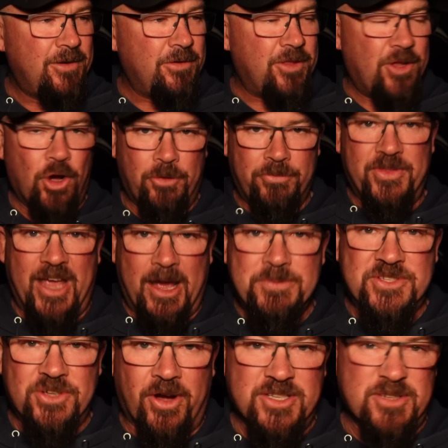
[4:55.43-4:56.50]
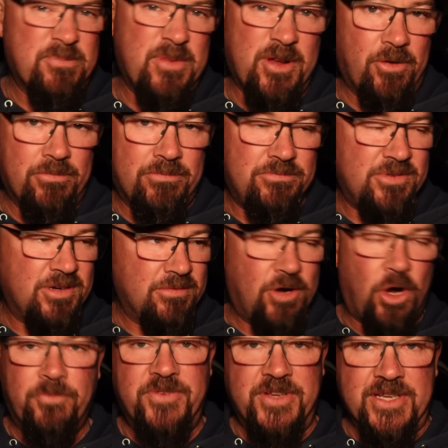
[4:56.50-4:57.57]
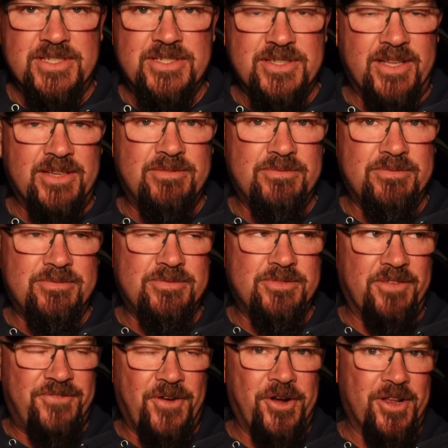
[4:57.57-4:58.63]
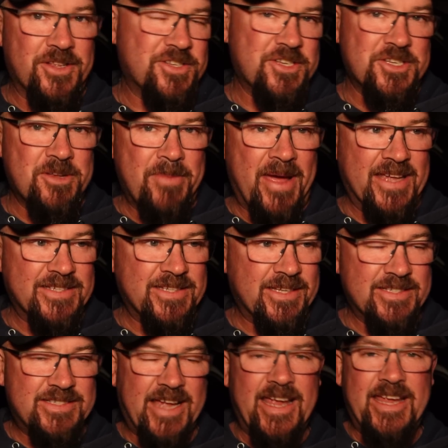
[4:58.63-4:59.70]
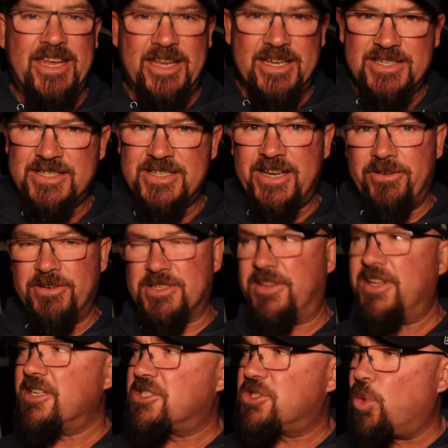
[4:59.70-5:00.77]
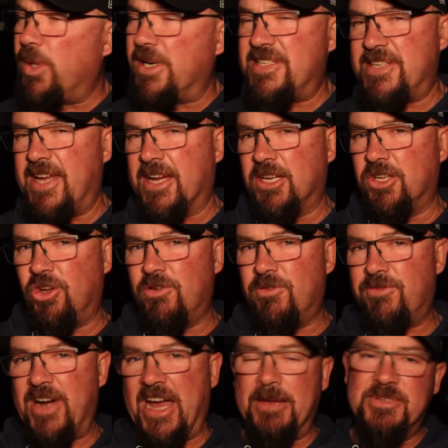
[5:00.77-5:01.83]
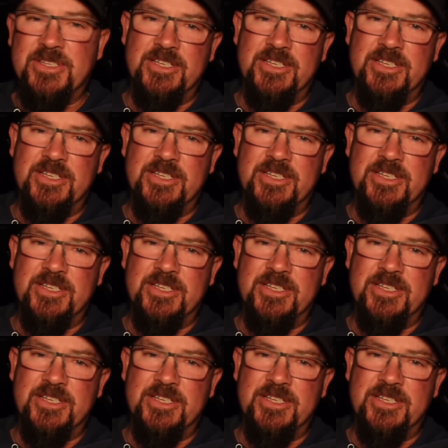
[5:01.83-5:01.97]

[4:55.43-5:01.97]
the upsides are obvious, that the photos are just amazing. It's taking a series, I think it's 20 second long frames,